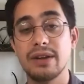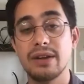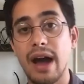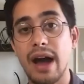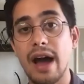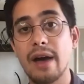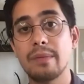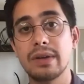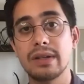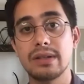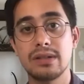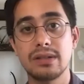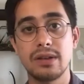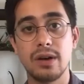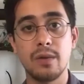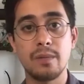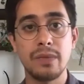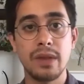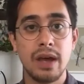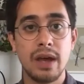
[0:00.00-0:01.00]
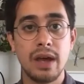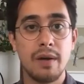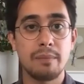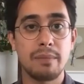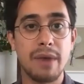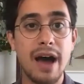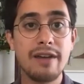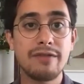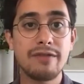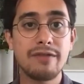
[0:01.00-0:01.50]
and Rapids. So
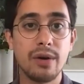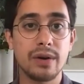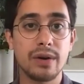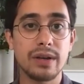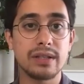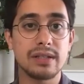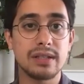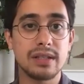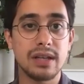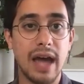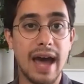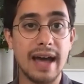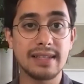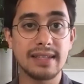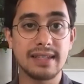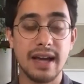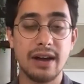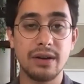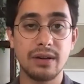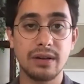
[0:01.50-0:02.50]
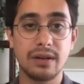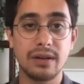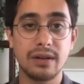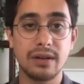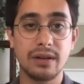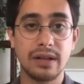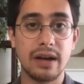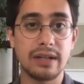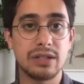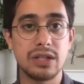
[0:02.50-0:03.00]
my focus at
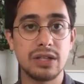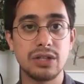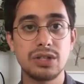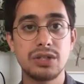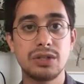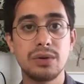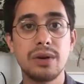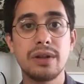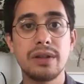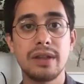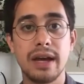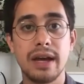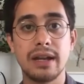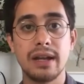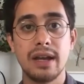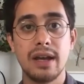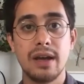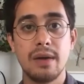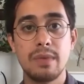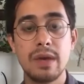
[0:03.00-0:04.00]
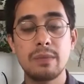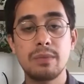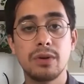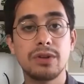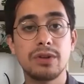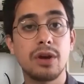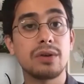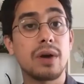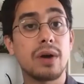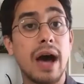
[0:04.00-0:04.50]
SaturnCloud is to ensure that
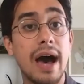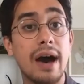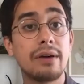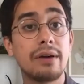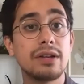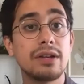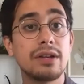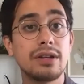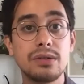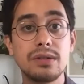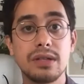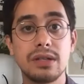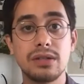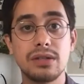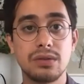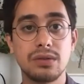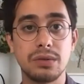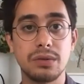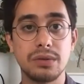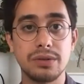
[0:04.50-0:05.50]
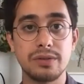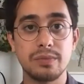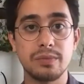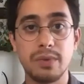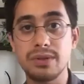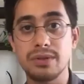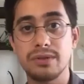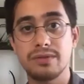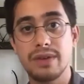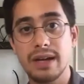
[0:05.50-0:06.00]
people know how to use these tools
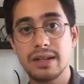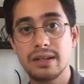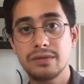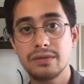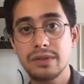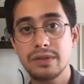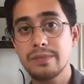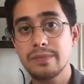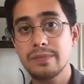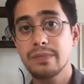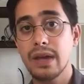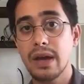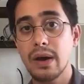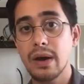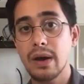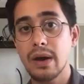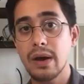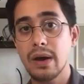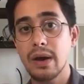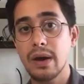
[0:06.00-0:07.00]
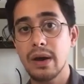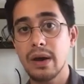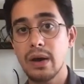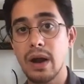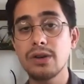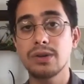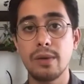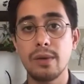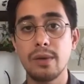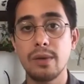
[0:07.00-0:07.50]
most effectively. And I
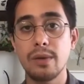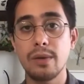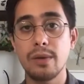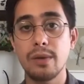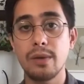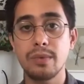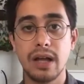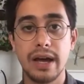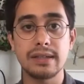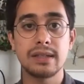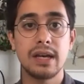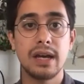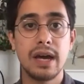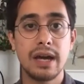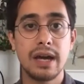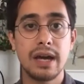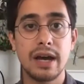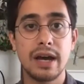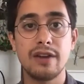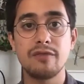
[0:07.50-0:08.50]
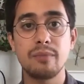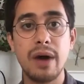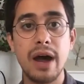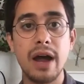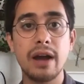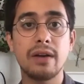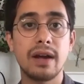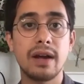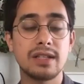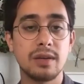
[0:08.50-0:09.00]
also help clients kind of
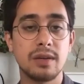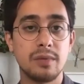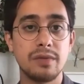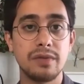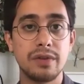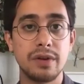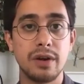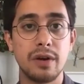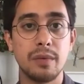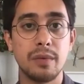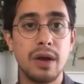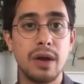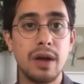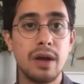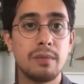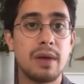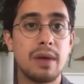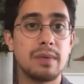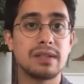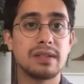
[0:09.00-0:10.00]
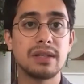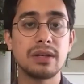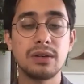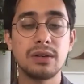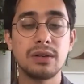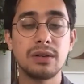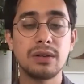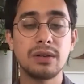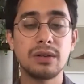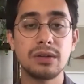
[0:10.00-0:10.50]
migrate some of their maybe
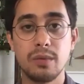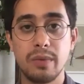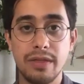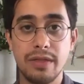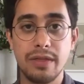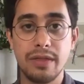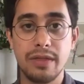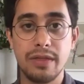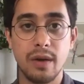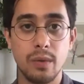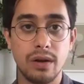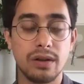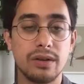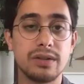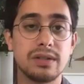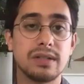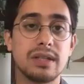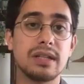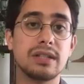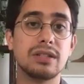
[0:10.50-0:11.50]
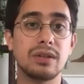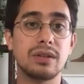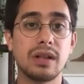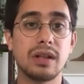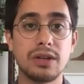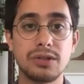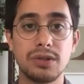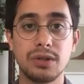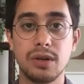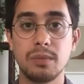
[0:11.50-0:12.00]
single node Python workloads into
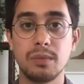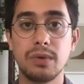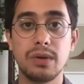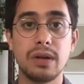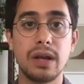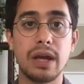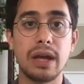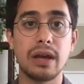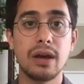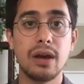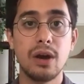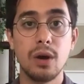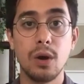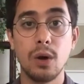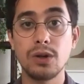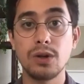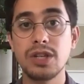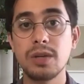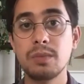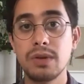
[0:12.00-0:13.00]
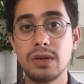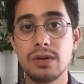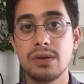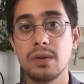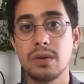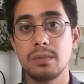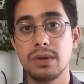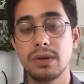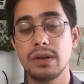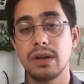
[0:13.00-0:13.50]
cluster computing or
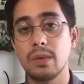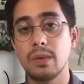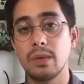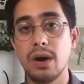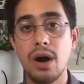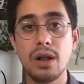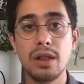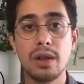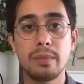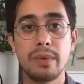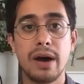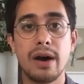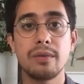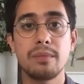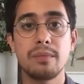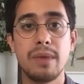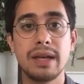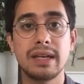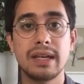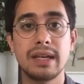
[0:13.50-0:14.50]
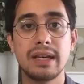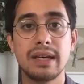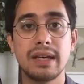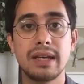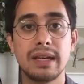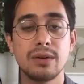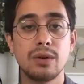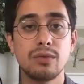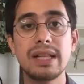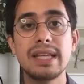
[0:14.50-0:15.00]
GPU computing. We're all about making
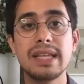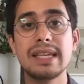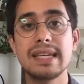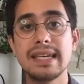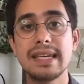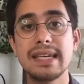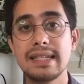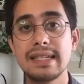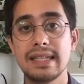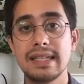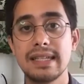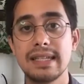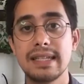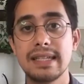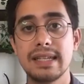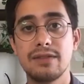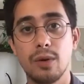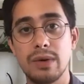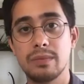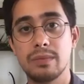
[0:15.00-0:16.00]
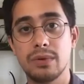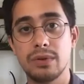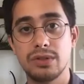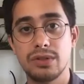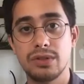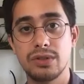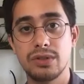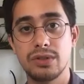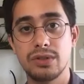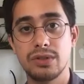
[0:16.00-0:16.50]
it really easy for
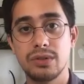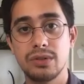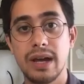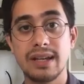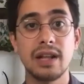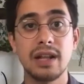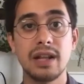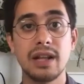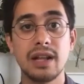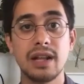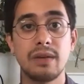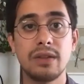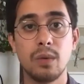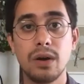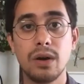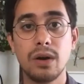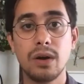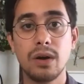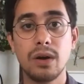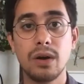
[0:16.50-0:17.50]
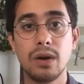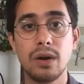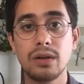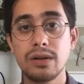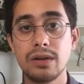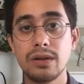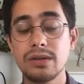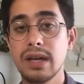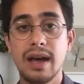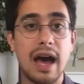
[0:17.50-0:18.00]
people to accelerate their workloads,
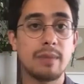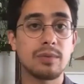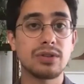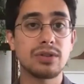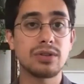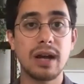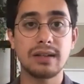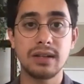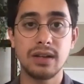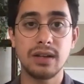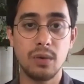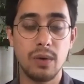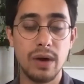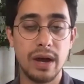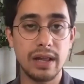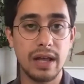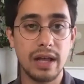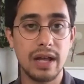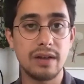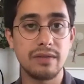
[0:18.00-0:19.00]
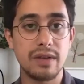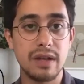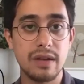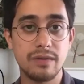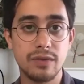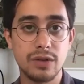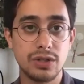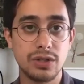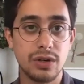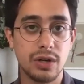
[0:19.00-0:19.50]
abstracting away a lot of
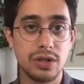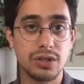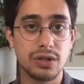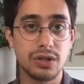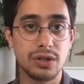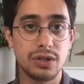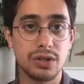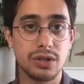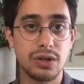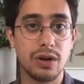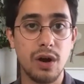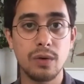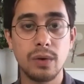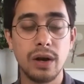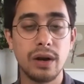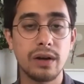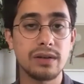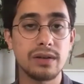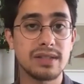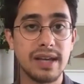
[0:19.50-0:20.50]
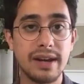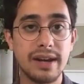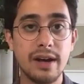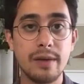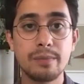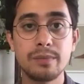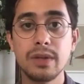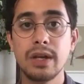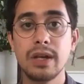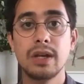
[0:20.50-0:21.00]
infrastructure and hardware
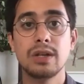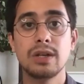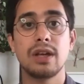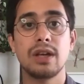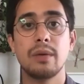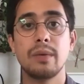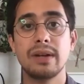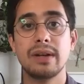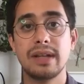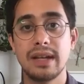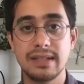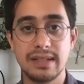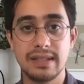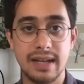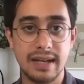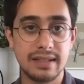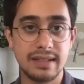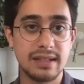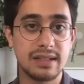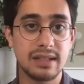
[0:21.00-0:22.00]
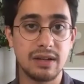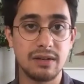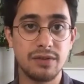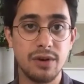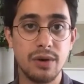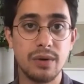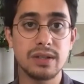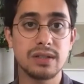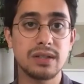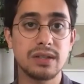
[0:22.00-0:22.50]
setup, so that way data scientists can
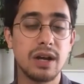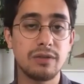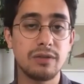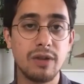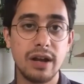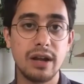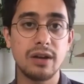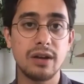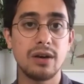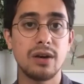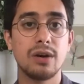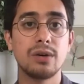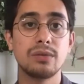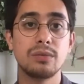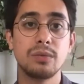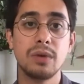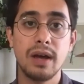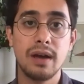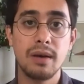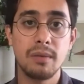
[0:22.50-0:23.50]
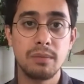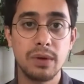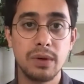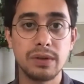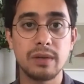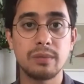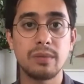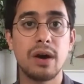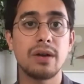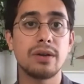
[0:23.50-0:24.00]
focus on writing code,
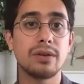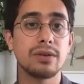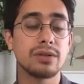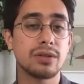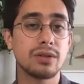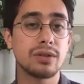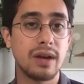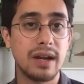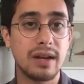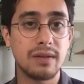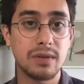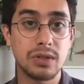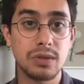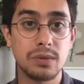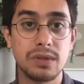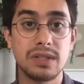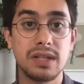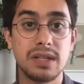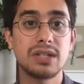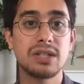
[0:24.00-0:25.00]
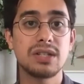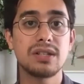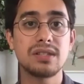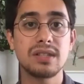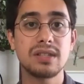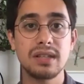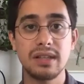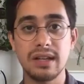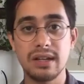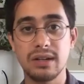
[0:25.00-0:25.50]
building models, creating
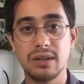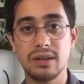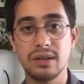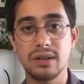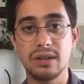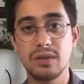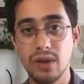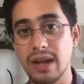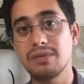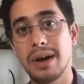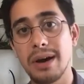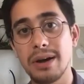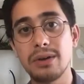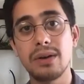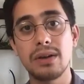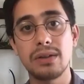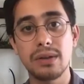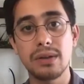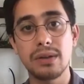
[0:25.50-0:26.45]
visualizations, and then creating value